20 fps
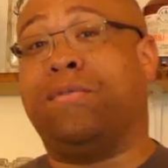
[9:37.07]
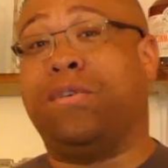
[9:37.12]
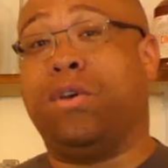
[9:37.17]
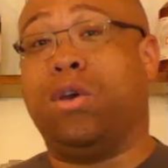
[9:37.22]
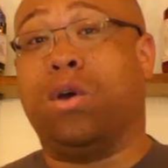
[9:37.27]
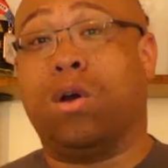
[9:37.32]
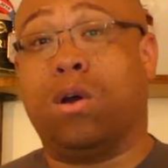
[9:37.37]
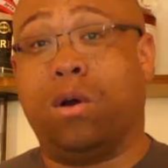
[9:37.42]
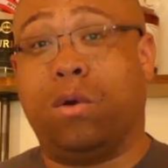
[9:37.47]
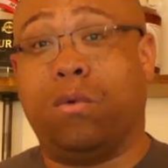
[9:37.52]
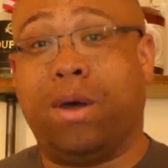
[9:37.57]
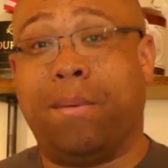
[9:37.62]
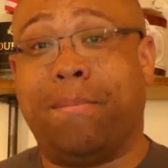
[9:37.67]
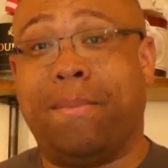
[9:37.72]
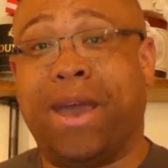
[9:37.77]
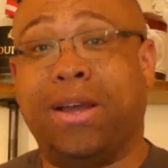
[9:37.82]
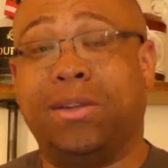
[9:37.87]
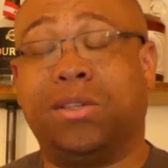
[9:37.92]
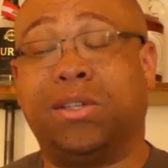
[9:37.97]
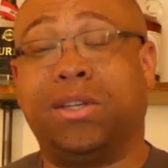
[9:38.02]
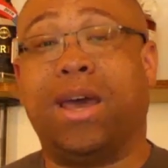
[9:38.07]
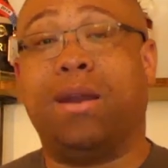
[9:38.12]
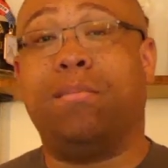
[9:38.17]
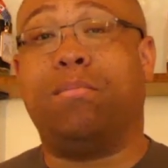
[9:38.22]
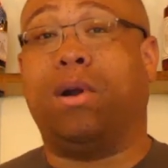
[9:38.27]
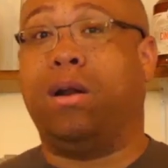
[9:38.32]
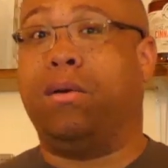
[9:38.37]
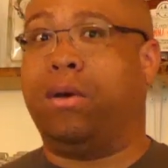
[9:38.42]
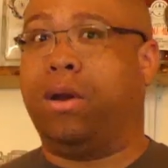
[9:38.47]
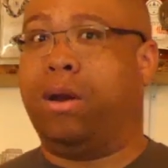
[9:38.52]
if you heard what Matt said,
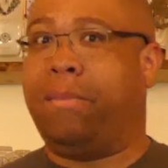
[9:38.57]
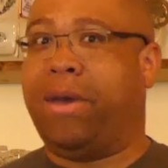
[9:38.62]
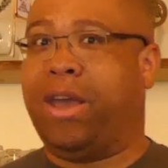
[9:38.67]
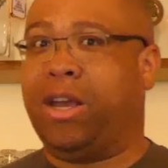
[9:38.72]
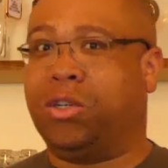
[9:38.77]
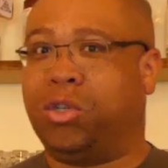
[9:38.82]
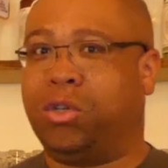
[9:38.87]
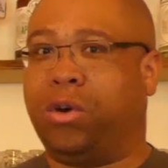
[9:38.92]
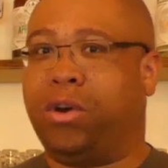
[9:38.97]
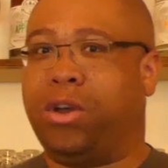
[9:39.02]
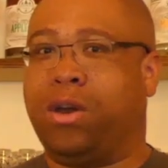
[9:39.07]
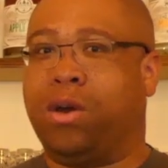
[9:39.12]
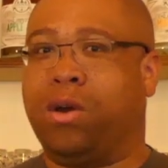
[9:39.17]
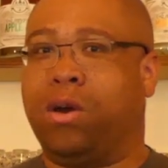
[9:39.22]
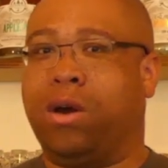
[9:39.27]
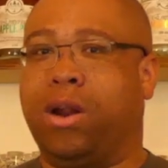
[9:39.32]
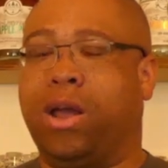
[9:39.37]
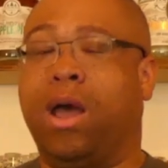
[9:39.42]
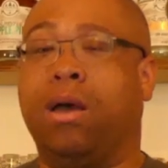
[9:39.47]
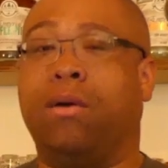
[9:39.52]
but I'm going to make sure you heard it.